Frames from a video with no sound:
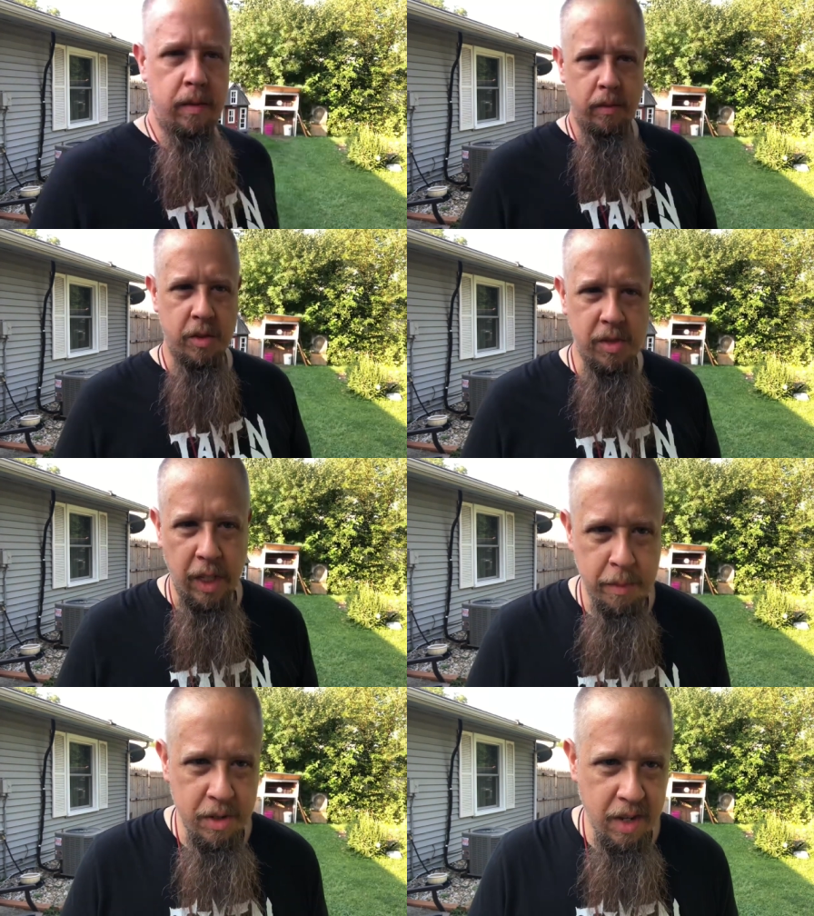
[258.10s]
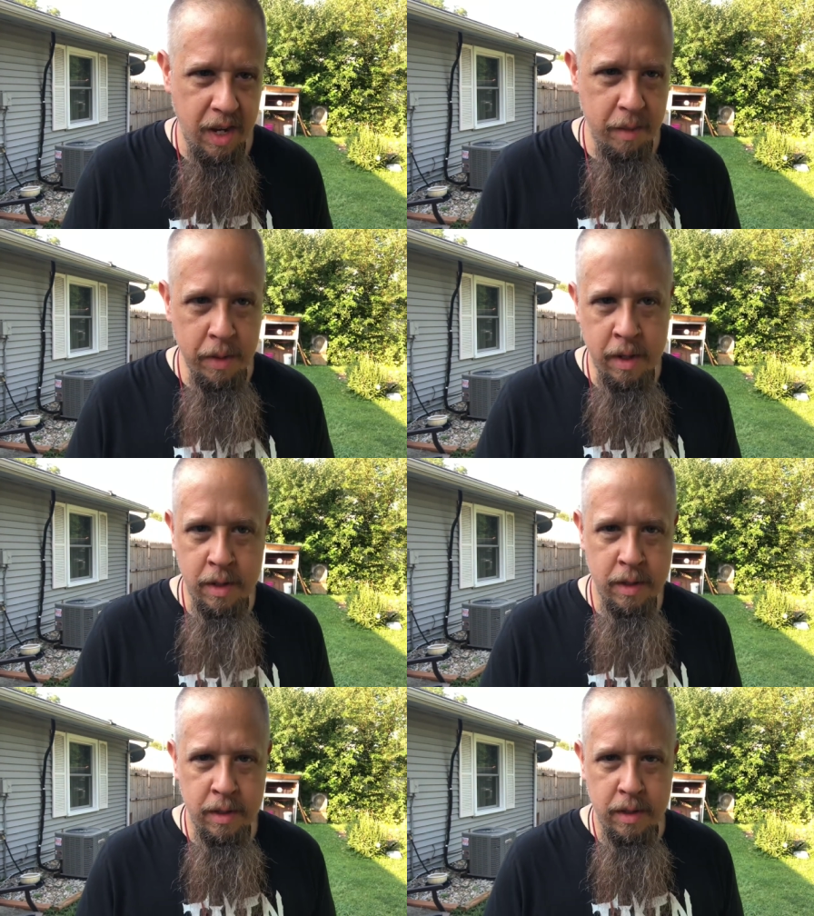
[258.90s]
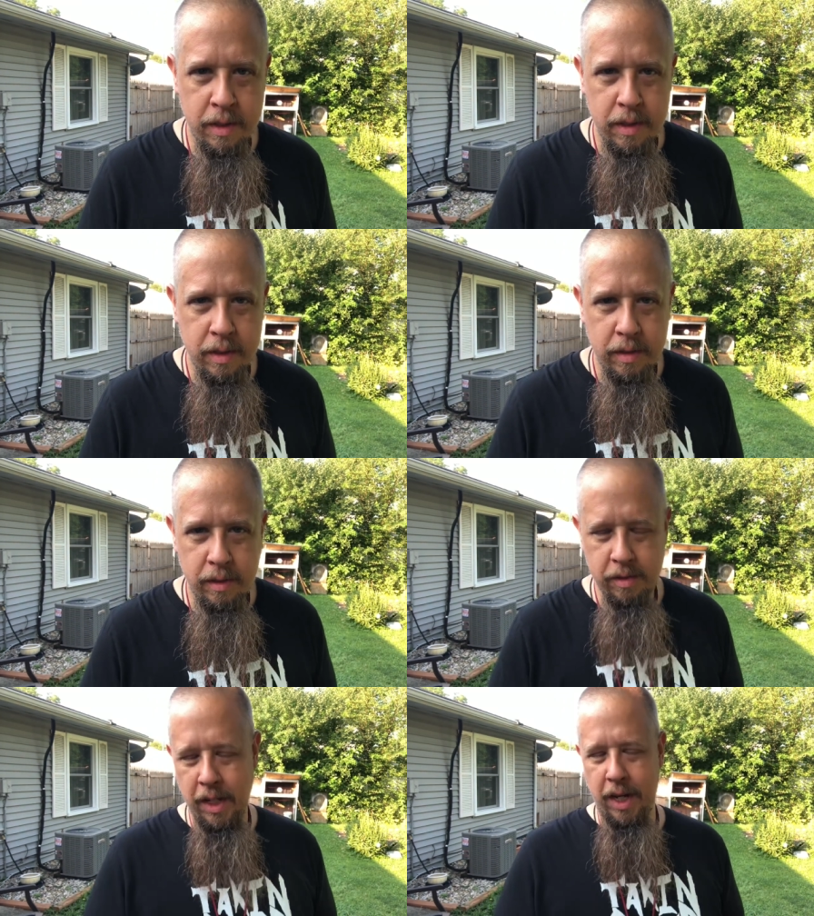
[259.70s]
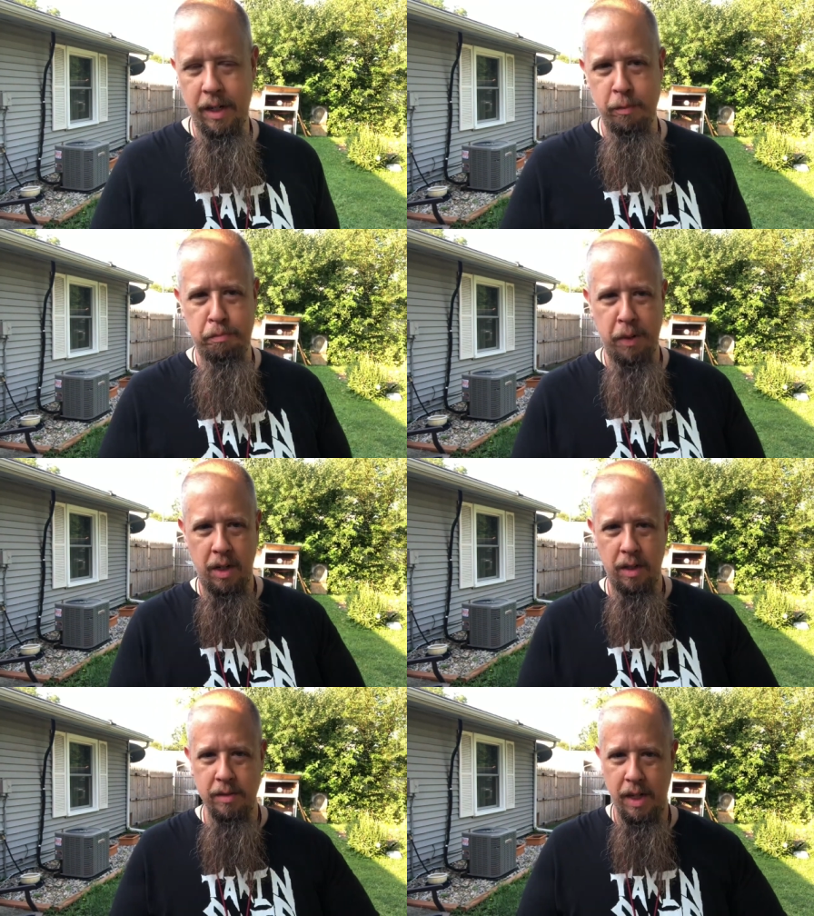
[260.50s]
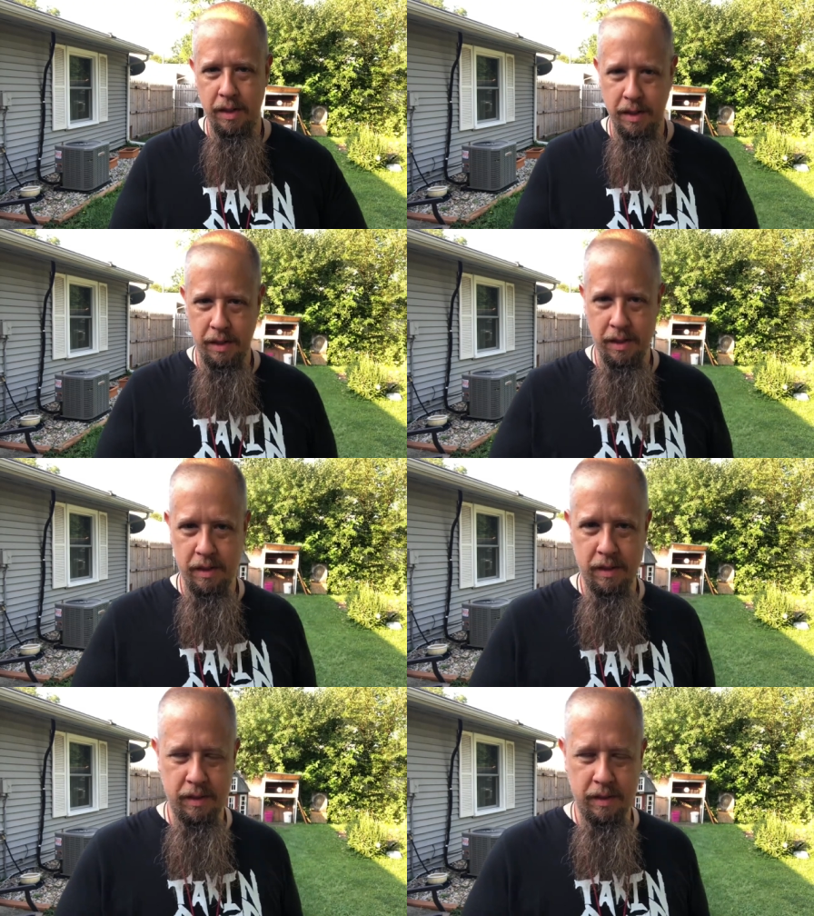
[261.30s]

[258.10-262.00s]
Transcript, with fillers: Disclaimer time. It's hot as balls out here